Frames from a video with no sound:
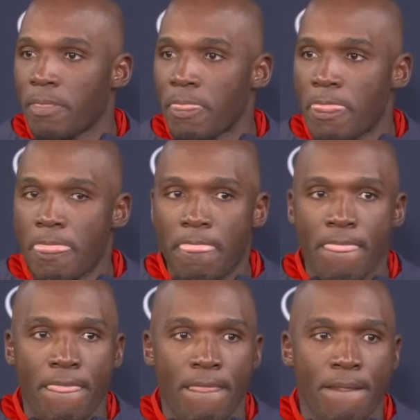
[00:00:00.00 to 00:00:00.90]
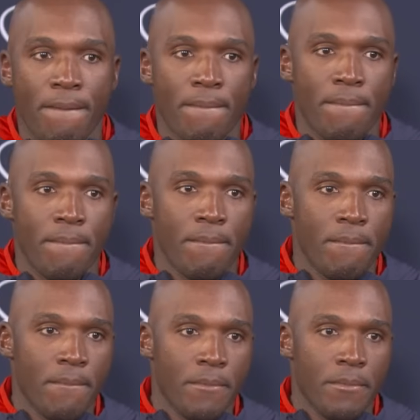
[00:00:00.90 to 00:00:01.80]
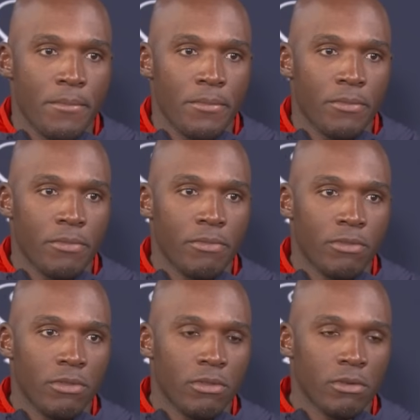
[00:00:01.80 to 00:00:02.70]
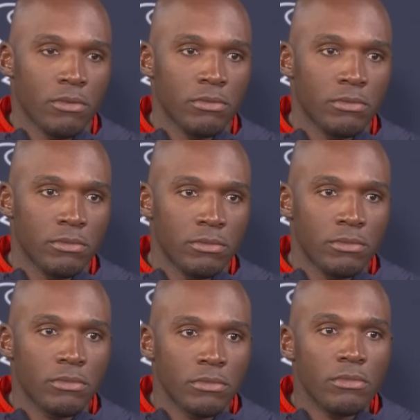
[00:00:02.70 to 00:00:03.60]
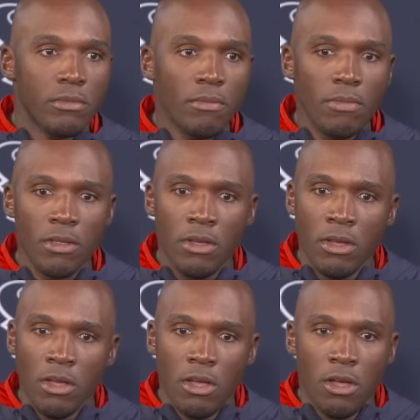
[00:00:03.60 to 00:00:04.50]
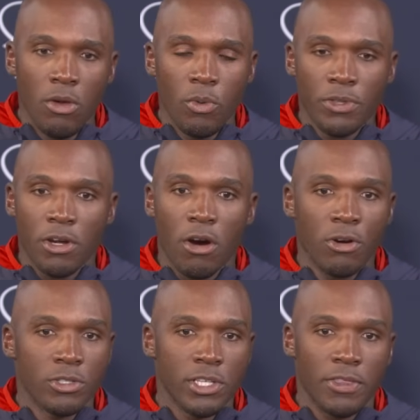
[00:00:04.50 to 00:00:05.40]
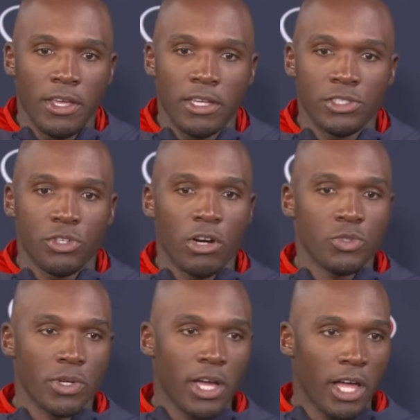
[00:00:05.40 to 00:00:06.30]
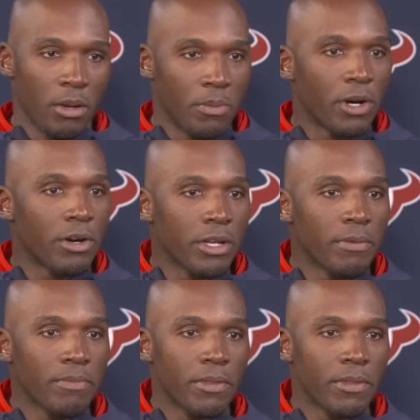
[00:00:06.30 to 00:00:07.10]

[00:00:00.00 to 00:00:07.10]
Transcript: With the Cardinals, I think it starts with Kyler Murray.